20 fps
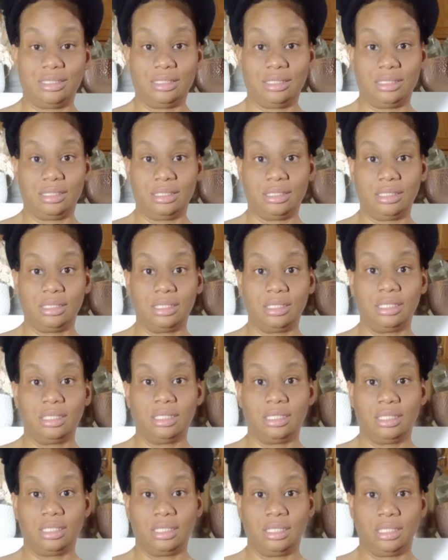
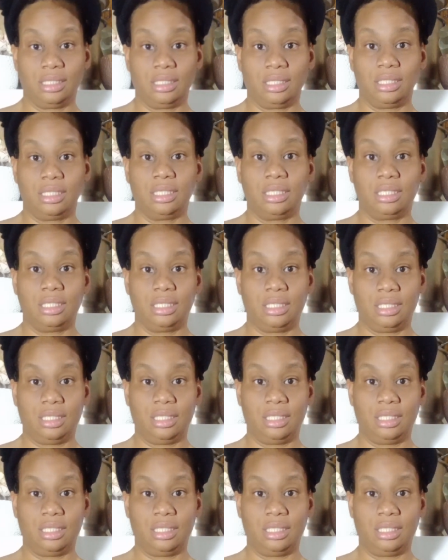No one is speaking in this clip.